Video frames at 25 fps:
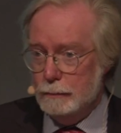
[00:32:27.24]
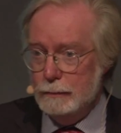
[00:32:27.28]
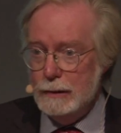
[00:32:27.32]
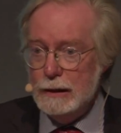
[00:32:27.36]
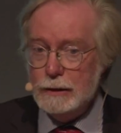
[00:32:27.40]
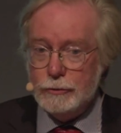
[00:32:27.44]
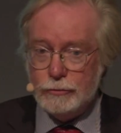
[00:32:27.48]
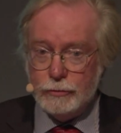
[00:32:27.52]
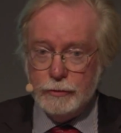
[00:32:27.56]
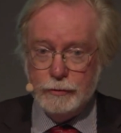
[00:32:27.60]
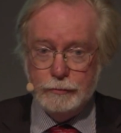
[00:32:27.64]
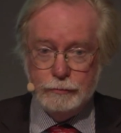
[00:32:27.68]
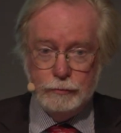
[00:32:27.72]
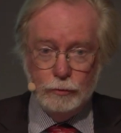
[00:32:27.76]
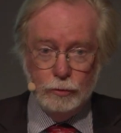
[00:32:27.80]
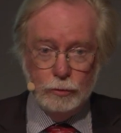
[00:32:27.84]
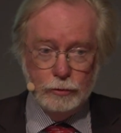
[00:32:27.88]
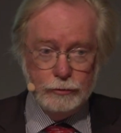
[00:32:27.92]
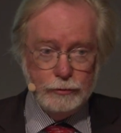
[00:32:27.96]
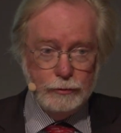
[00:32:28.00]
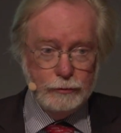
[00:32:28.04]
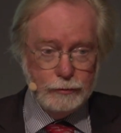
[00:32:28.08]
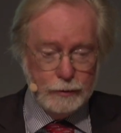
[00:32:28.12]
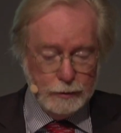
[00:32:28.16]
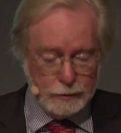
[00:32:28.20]
military
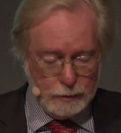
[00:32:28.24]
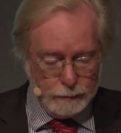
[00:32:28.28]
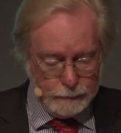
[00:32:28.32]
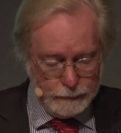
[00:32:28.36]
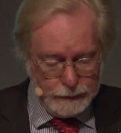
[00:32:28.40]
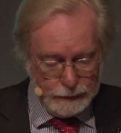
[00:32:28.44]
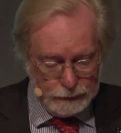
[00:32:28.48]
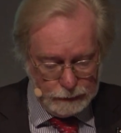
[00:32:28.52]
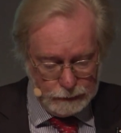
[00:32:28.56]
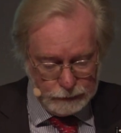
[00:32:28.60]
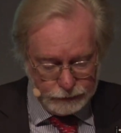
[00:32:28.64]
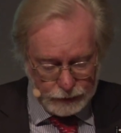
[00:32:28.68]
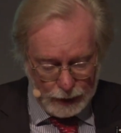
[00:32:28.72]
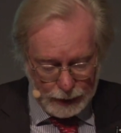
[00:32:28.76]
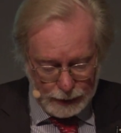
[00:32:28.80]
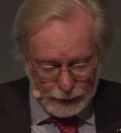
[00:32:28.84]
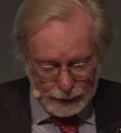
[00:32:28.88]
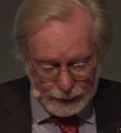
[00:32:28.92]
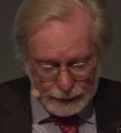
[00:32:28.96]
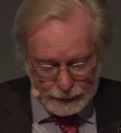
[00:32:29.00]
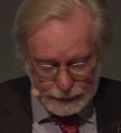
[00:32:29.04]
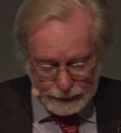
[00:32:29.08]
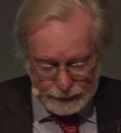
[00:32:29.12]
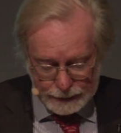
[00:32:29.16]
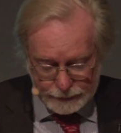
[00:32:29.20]
forces that it builds
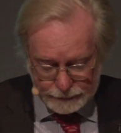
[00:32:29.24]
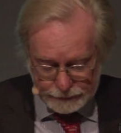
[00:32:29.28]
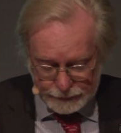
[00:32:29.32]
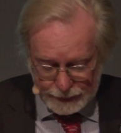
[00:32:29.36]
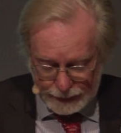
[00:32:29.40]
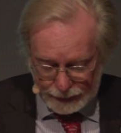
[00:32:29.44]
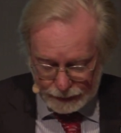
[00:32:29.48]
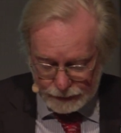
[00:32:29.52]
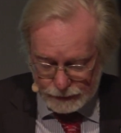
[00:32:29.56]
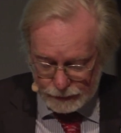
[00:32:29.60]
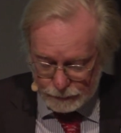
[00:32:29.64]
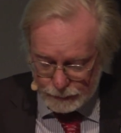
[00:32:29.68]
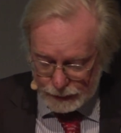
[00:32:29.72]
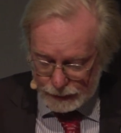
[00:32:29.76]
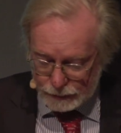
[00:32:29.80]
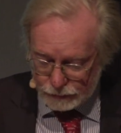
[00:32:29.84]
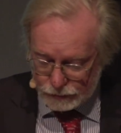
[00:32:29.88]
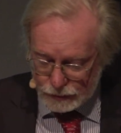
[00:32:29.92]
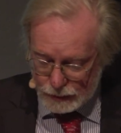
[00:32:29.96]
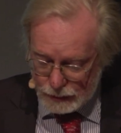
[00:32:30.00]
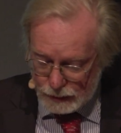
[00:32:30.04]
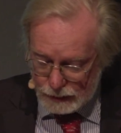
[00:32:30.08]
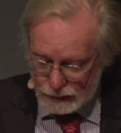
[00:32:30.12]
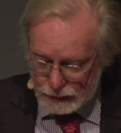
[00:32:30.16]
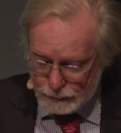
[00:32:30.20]
highly effective because
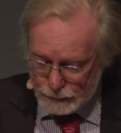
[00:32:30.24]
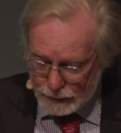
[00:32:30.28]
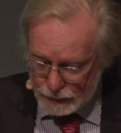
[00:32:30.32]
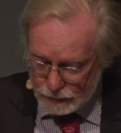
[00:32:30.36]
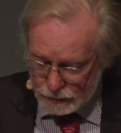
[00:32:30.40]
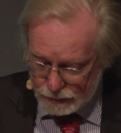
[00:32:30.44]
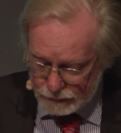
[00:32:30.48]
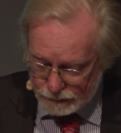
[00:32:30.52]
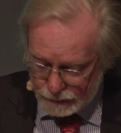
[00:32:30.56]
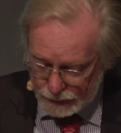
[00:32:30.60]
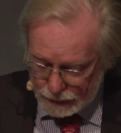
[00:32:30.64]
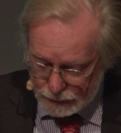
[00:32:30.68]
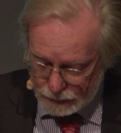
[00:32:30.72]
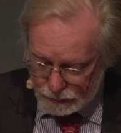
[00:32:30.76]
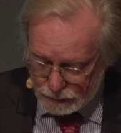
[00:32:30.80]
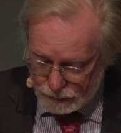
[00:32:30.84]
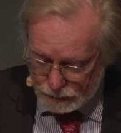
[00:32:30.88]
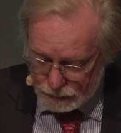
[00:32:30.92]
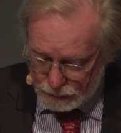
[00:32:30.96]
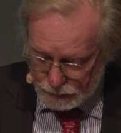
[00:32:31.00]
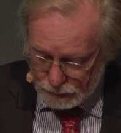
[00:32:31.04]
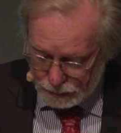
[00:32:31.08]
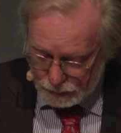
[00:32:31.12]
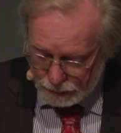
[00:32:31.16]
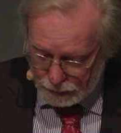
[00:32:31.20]
they're highly
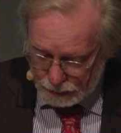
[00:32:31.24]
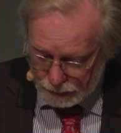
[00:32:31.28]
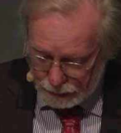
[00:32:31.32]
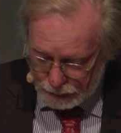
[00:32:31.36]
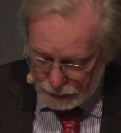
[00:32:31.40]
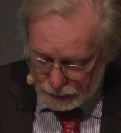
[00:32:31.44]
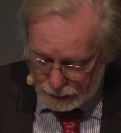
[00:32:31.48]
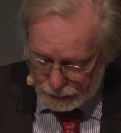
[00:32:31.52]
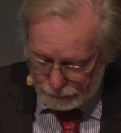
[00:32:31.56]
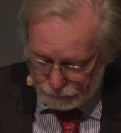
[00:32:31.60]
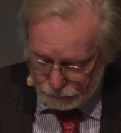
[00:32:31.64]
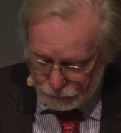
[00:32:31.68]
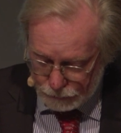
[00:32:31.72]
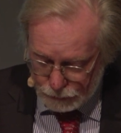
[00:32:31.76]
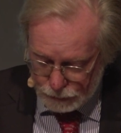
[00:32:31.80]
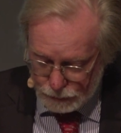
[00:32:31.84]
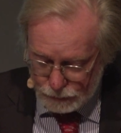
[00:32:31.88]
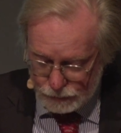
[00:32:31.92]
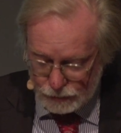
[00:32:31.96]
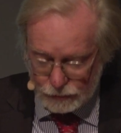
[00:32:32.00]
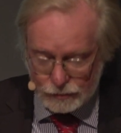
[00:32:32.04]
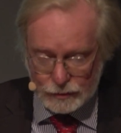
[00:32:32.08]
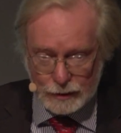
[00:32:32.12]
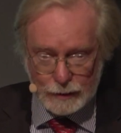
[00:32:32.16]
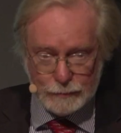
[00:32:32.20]
motivated. Um, you
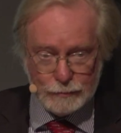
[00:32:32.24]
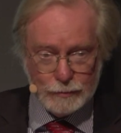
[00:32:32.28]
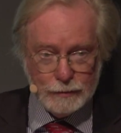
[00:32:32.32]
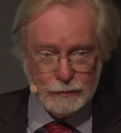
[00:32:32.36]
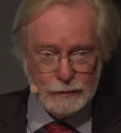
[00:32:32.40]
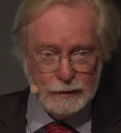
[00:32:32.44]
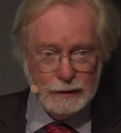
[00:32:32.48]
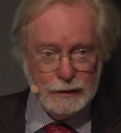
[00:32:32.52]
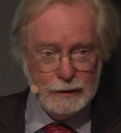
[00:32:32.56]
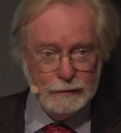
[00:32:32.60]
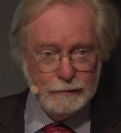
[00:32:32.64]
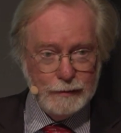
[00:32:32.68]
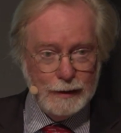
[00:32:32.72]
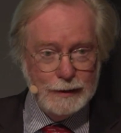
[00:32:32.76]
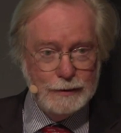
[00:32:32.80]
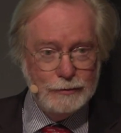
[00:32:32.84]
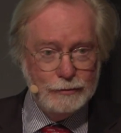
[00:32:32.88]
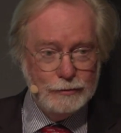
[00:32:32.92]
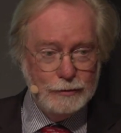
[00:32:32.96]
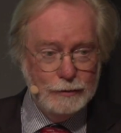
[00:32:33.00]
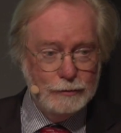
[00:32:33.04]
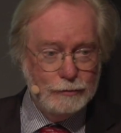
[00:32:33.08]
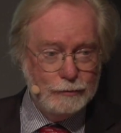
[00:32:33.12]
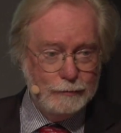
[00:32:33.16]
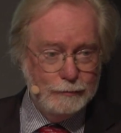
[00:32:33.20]
just have to think of
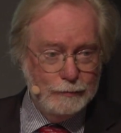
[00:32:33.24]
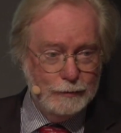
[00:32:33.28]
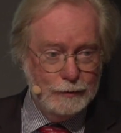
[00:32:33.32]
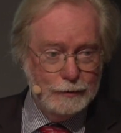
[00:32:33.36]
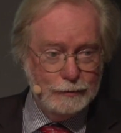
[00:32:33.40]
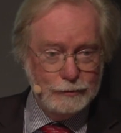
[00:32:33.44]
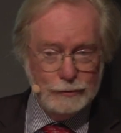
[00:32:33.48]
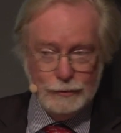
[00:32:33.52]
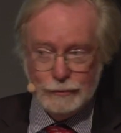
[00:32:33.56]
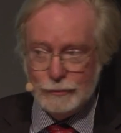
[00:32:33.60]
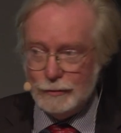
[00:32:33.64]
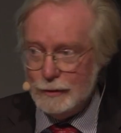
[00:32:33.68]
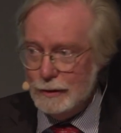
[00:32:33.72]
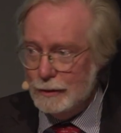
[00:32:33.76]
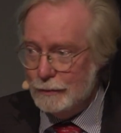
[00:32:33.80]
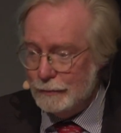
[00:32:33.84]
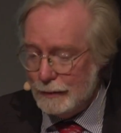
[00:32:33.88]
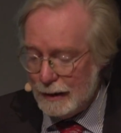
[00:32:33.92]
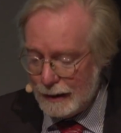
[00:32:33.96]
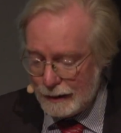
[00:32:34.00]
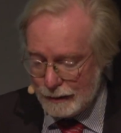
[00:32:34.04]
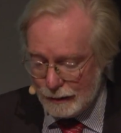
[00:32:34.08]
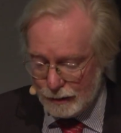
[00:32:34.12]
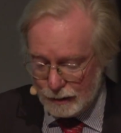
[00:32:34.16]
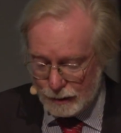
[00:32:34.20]
ISIS versus the
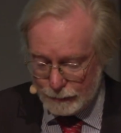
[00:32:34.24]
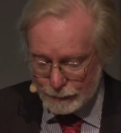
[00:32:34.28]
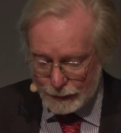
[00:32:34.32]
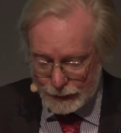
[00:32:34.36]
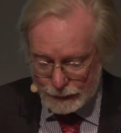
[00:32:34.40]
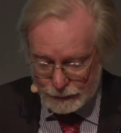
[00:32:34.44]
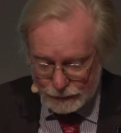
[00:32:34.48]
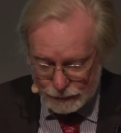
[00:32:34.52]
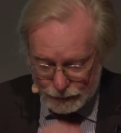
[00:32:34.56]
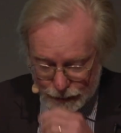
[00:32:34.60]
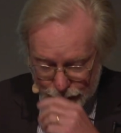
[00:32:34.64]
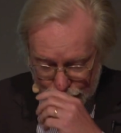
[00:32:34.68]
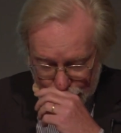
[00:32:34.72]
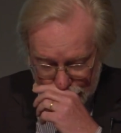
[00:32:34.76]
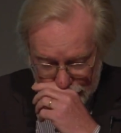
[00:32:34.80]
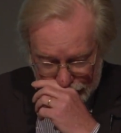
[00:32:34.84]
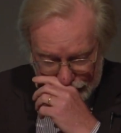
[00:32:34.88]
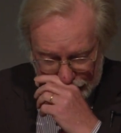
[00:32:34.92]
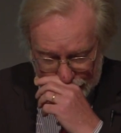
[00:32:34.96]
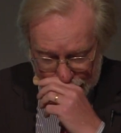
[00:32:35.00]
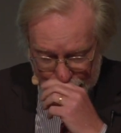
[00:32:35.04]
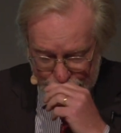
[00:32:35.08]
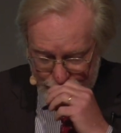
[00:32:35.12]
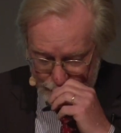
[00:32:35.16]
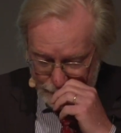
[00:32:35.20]
Iraq army to,
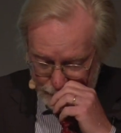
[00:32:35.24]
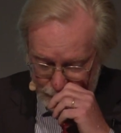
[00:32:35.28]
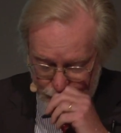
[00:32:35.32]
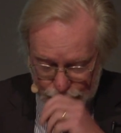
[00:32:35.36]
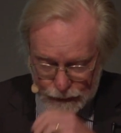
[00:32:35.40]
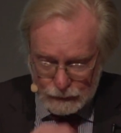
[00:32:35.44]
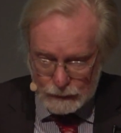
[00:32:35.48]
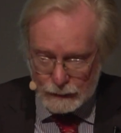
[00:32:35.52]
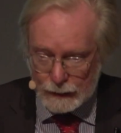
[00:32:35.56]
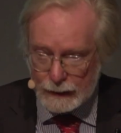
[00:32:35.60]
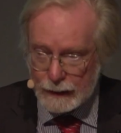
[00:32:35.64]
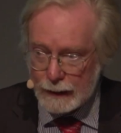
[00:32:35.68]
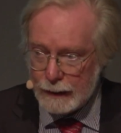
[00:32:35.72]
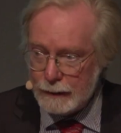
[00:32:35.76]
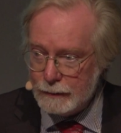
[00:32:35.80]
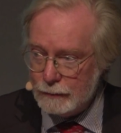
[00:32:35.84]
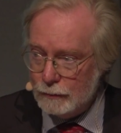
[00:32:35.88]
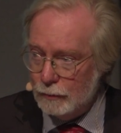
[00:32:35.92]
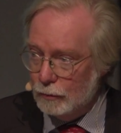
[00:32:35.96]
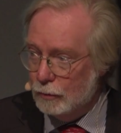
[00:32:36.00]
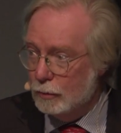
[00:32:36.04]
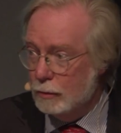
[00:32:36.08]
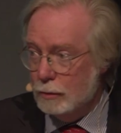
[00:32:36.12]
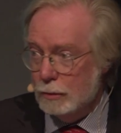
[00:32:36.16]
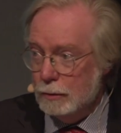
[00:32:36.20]
to see that,
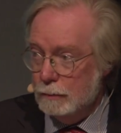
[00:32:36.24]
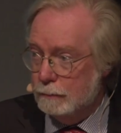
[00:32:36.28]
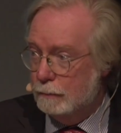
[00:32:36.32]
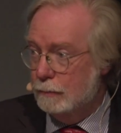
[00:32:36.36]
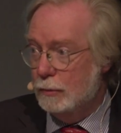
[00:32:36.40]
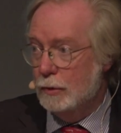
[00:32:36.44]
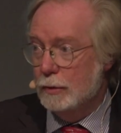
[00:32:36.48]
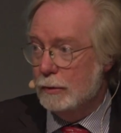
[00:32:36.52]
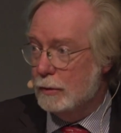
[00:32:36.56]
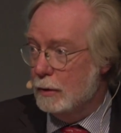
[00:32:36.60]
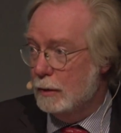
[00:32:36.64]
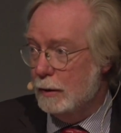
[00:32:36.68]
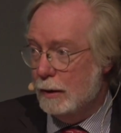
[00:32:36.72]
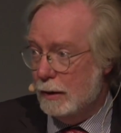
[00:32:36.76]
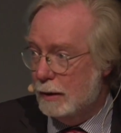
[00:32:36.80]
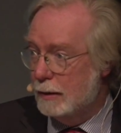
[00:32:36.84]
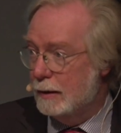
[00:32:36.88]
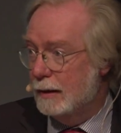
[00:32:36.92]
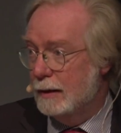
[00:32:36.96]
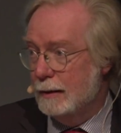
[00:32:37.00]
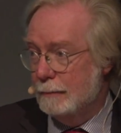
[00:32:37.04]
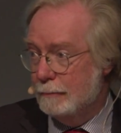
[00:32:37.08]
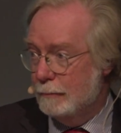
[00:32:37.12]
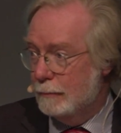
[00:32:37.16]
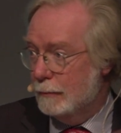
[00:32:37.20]
or Boko
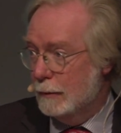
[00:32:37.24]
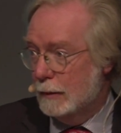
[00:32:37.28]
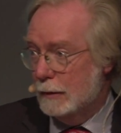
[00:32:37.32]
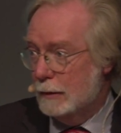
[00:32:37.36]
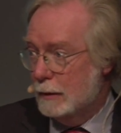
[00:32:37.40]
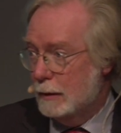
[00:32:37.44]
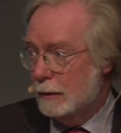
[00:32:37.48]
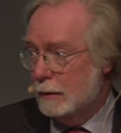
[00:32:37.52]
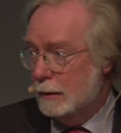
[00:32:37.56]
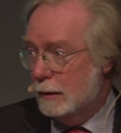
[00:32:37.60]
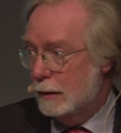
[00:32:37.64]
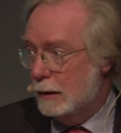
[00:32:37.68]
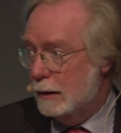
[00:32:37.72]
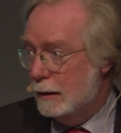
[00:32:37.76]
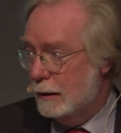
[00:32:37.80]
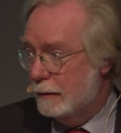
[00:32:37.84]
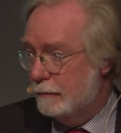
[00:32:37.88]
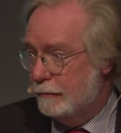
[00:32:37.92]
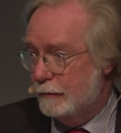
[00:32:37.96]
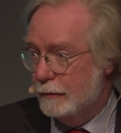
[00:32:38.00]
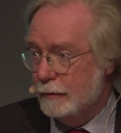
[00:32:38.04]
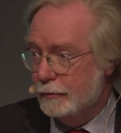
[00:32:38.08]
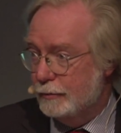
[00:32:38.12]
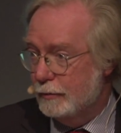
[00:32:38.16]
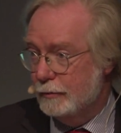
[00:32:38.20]
Haram uh,
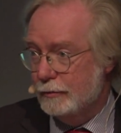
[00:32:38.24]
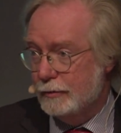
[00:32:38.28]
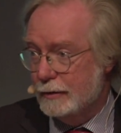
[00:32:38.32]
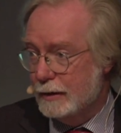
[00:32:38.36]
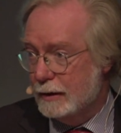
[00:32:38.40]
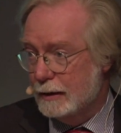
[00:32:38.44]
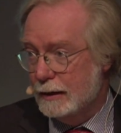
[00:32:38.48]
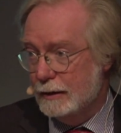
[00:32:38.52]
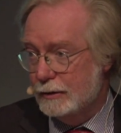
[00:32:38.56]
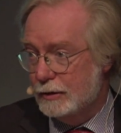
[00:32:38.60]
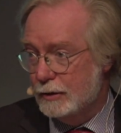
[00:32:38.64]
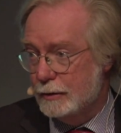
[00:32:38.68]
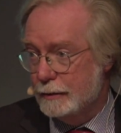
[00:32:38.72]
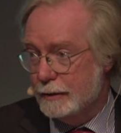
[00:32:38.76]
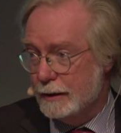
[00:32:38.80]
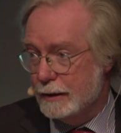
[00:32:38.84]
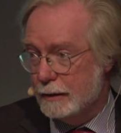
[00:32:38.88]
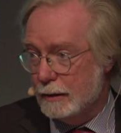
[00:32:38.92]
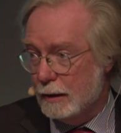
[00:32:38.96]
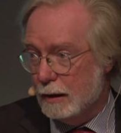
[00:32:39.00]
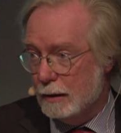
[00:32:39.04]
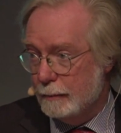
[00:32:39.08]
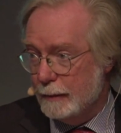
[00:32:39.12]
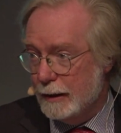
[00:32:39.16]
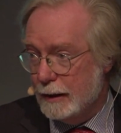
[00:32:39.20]
versus the Nigerian
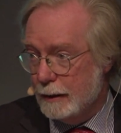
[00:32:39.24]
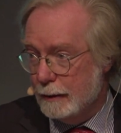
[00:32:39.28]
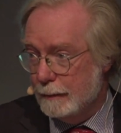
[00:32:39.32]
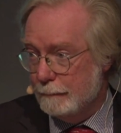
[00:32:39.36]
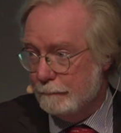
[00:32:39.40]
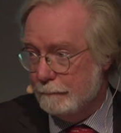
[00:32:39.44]
army